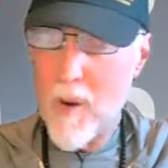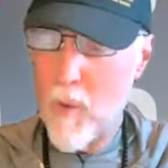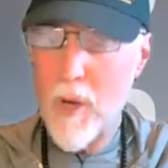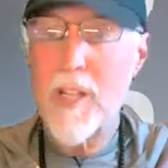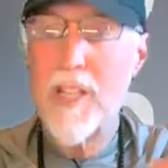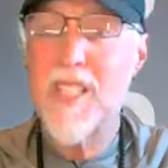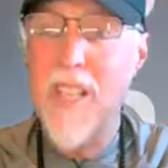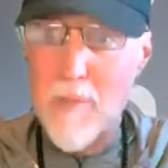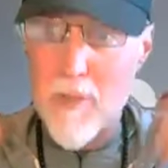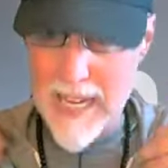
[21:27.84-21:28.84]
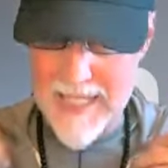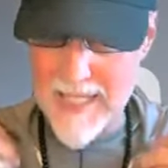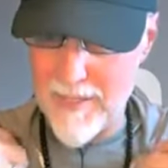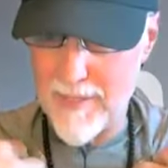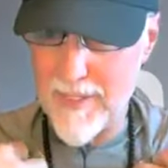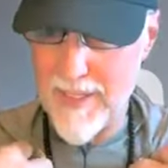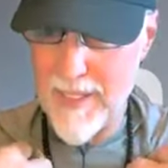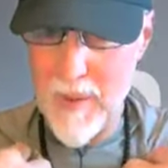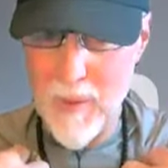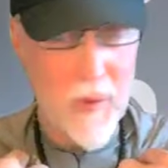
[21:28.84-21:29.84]
we're subjective.
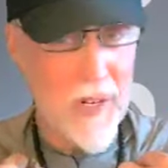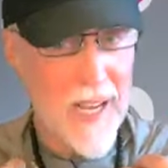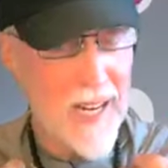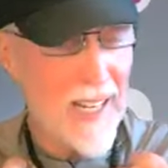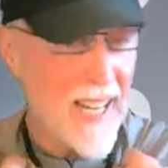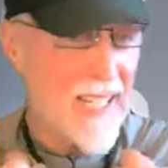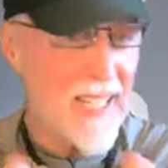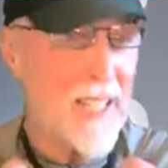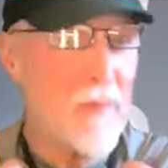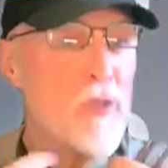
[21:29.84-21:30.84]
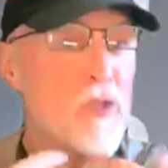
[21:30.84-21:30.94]
We're not letting the